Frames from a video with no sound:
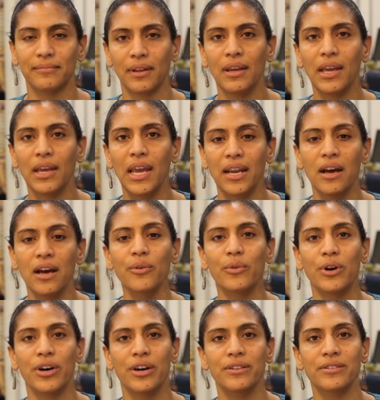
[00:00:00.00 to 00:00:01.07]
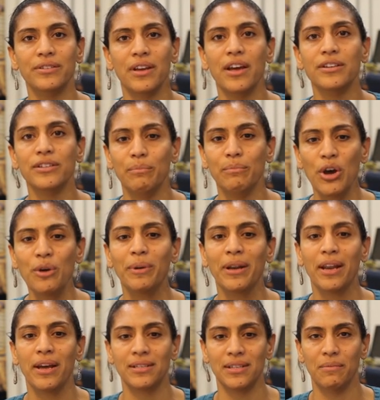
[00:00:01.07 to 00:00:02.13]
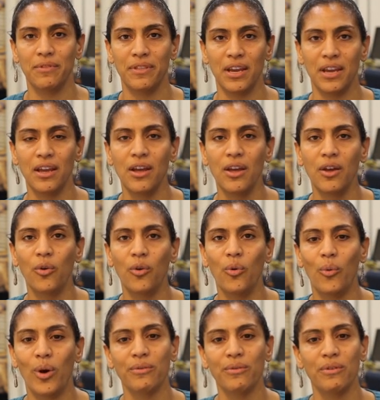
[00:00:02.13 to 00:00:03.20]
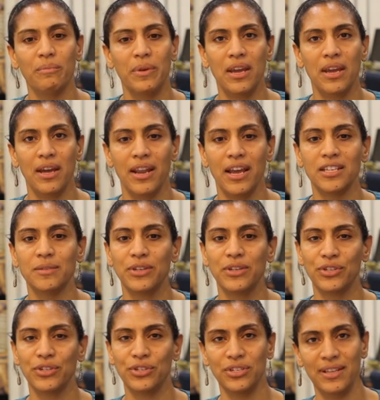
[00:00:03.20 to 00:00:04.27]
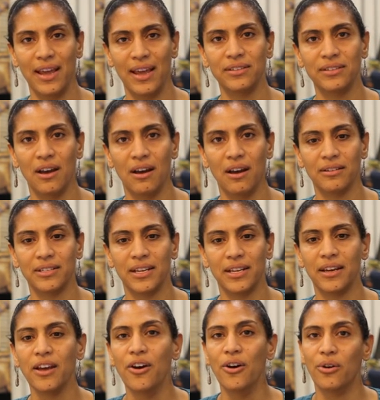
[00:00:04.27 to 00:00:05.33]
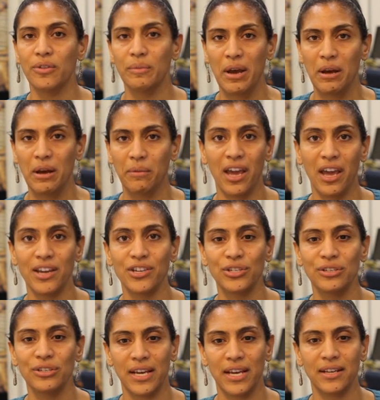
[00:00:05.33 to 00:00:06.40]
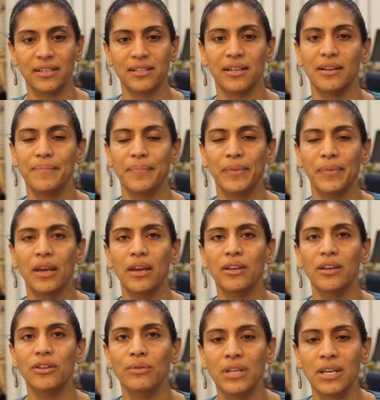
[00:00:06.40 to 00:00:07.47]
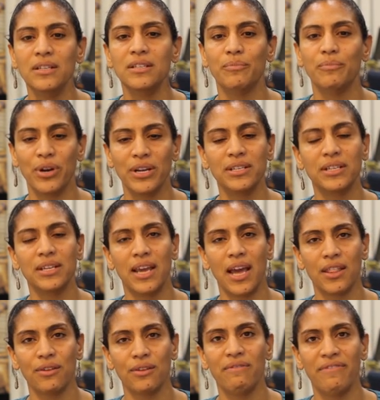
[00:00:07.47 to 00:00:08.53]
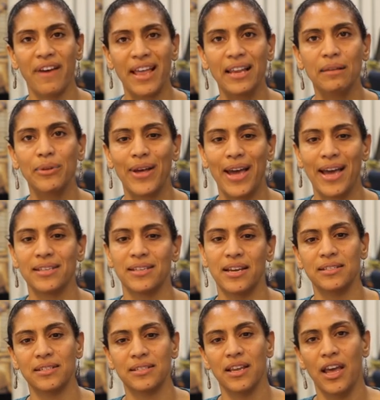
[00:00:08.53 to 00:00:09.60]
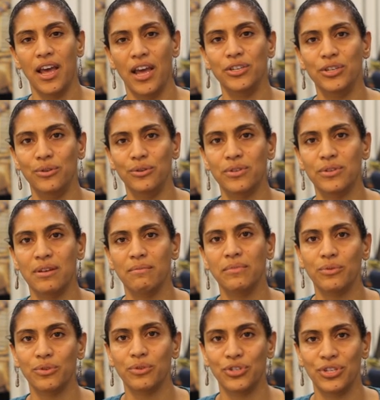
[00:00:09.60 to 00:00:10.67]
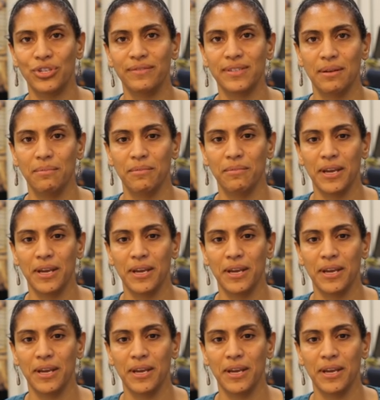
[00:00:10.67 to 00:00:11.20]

In other words, to mobilize something, whether it be an expedition to the Antarctic or the publication of data, you need to bring together available assets and use them to achieve something.